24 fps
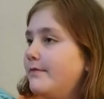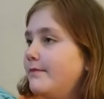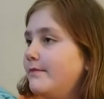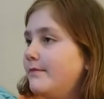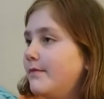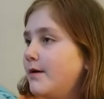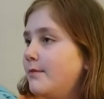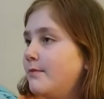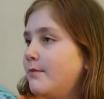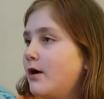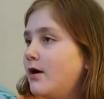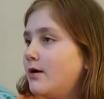
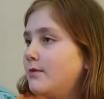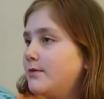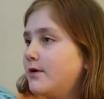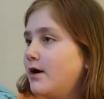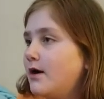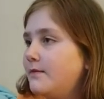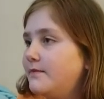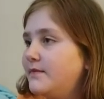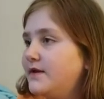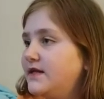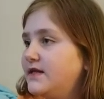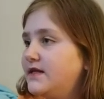my mom
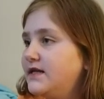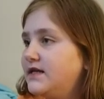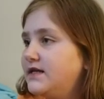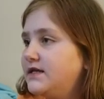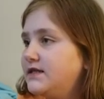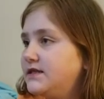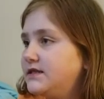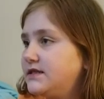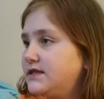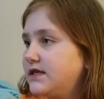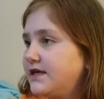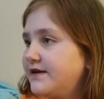got me
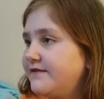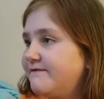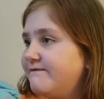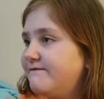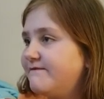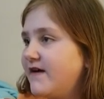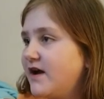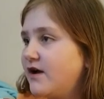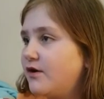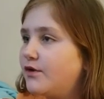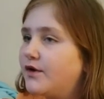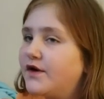these like
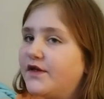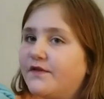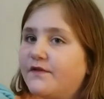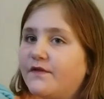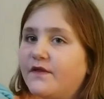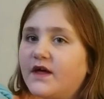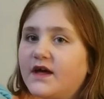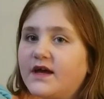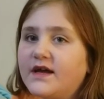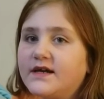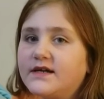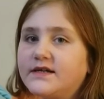fairy
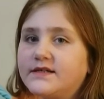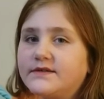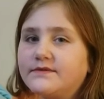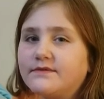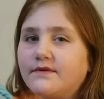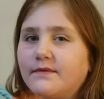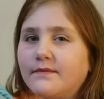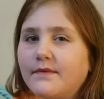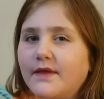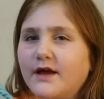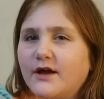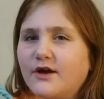things
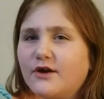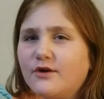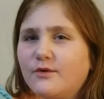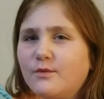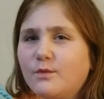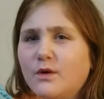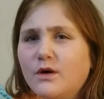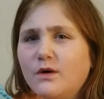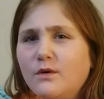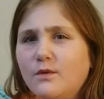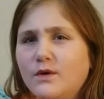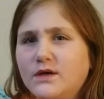from like
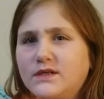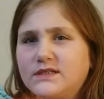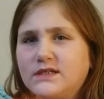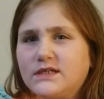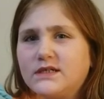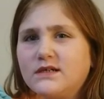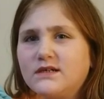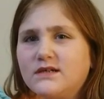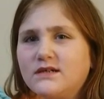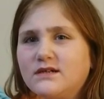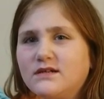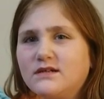Goodwill, was
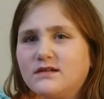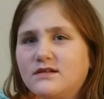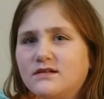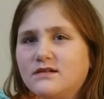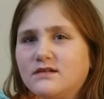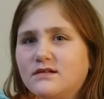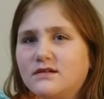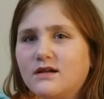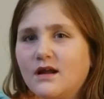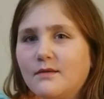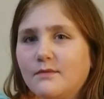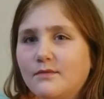it?
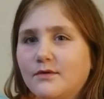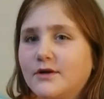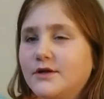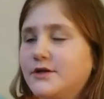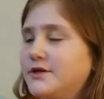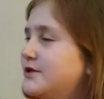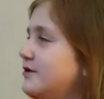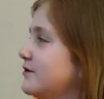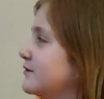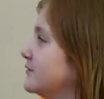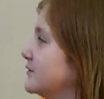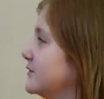I'm pretty
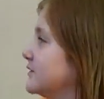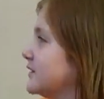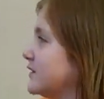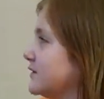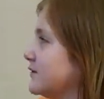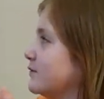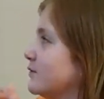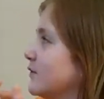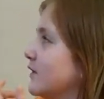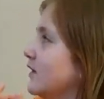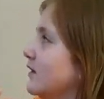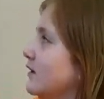sure it was
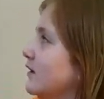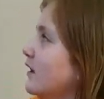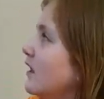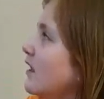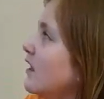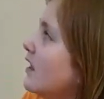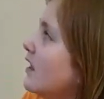Goodwill.